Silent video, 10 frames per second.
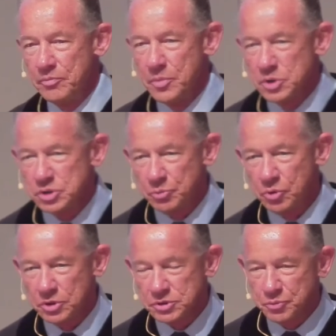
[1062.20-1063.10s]
Mr.
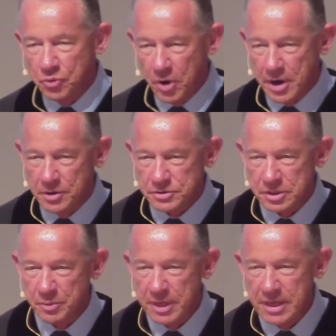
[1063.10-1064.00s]
Brooks' prayers in the
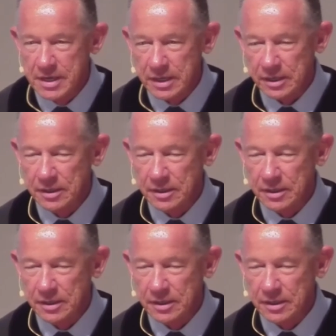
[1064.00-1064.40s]
beginning